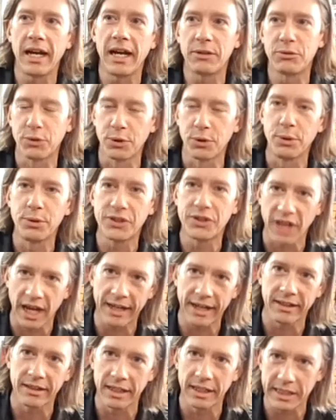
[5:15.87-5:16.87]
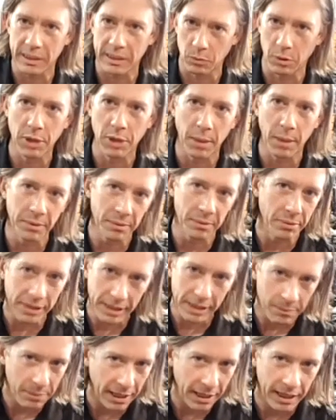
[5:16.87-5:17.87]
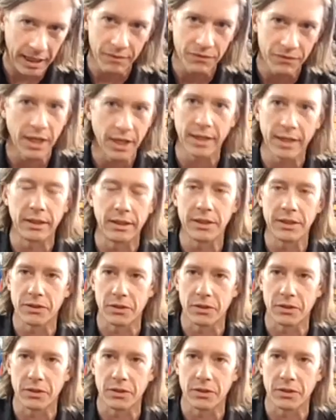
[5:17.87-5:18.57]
true cyclists and were probably competitive cyclists,